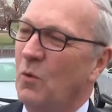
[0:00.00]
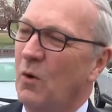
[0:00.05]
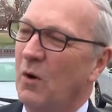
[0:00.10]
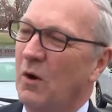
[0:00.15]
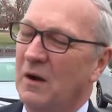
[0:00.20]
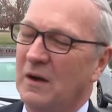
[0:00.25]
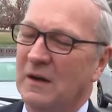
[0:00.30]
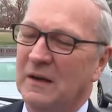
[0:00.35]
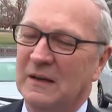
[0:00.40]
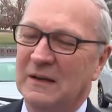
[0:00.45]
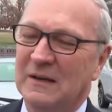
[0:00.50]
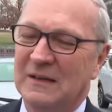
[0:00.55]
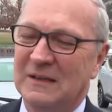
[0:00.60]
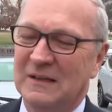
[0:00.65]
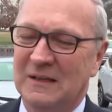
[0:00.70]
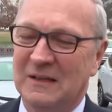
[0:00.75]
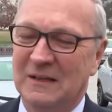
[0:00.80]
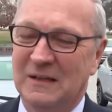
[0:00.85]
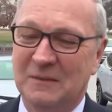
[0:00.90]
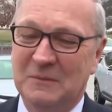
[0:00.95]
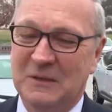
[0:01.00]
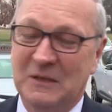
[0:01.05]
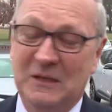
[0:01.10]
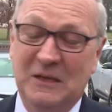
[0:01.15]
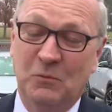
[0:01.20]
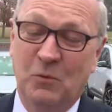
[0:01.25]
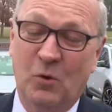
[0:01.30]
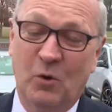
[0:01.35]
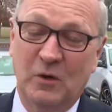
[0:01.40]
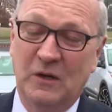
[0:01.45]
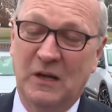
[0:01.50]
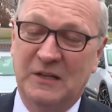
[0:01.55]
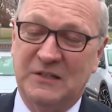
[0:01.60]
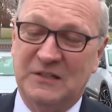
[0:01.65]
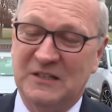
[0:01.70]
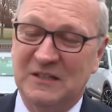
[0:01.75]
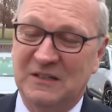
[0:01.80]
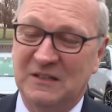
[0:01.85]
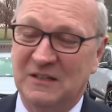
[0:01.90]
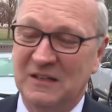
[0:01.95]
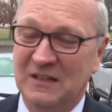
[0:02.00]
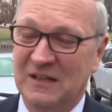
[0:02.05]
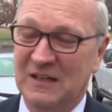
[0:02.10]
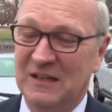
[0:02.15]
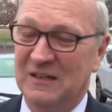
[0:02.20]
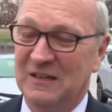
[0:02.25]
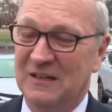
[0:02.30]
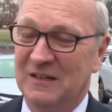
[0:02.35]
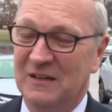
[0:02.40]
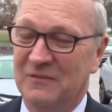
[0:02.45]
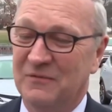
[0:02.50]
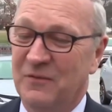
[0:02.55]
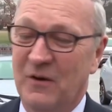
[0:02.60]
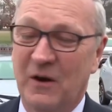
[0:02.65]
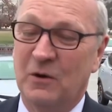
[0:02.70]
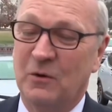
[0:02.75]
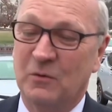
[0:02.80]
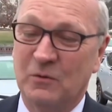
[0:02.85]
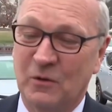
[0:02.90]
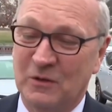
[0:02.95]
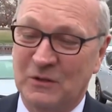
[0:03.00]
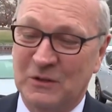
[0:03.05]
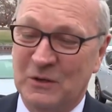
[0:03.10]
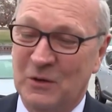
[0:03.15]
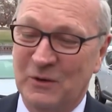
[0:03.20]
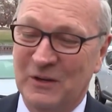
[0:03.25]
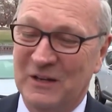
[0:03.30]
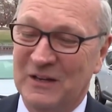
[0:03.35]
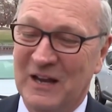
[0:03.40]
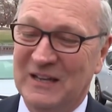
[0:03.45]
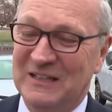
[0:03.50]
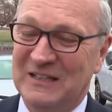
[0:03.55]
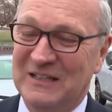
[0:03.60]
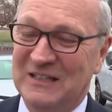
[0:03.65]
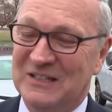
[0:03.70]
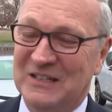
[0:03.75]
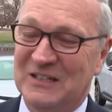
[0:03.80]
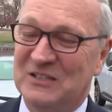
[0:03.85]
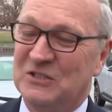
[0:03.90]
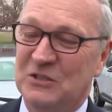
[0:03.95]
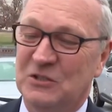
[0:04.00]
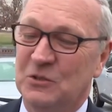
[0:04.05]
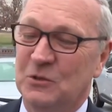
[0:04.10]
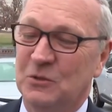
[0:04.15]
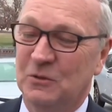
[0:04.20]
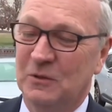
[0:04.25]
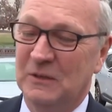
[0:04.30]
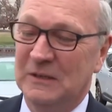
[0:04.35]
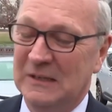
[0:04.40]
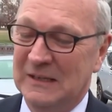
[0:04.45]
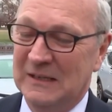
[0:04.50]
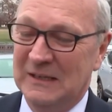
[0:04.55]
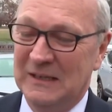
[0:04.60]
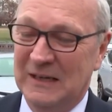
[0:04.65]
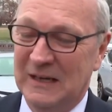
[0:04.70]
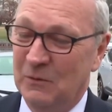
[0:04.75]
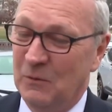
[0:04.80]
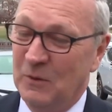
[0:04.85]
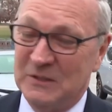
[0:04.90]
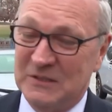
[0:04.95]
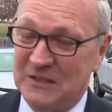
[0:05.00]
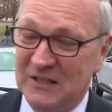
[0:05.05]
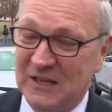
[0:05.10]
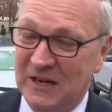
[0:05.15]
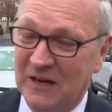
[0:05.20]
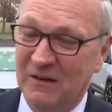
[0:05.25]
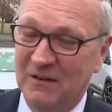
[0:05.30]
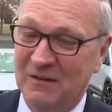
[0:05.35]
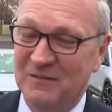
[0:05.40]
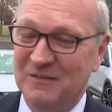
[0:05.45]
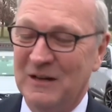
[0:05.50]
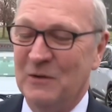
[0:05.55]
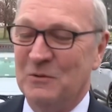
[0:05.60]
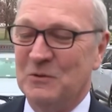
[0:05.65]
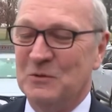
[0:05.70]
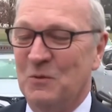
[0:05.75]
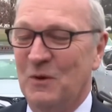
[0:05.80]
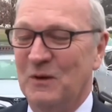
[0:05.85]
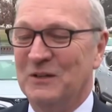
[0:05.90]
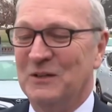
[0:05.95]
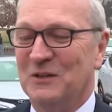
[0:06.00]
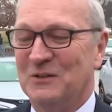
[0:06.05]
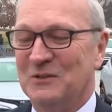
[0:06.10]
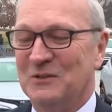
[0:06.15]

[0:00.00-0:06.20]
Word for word: War? I mean, he warned us in, in uh, Fargo, North Dakota in 1962. I wasn't there. I was one year